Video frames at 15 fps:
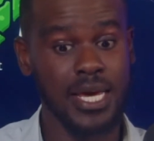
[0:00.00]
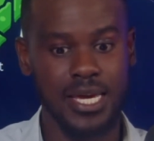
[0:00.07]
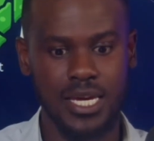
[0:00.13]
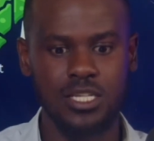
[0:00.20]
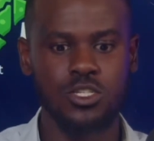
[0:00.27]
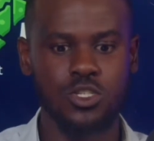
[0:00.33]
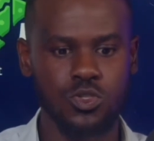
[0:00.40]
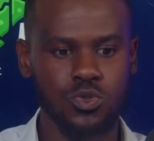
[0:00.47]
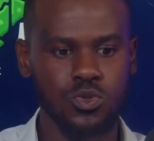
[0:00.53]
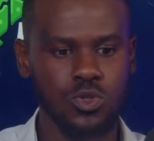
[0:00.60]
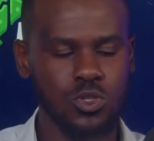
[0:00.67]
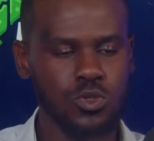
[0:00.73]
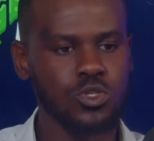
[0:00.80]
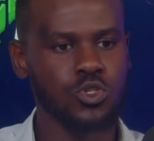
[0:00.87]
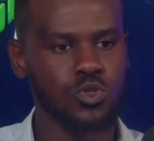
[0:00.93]
And I hate to
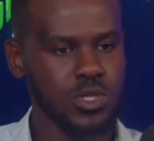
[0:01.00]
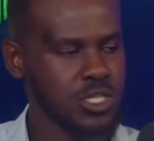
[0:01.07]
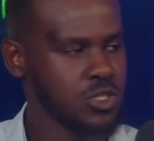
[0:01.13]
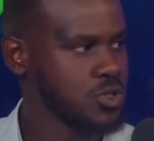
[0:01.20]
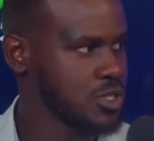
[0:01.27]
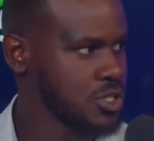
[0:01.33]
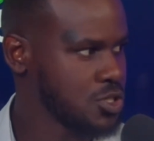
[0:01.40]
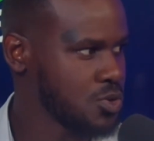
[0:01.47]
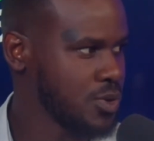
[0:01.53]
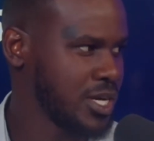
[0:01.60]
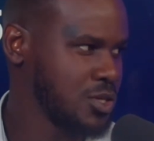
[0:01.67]
use 2022.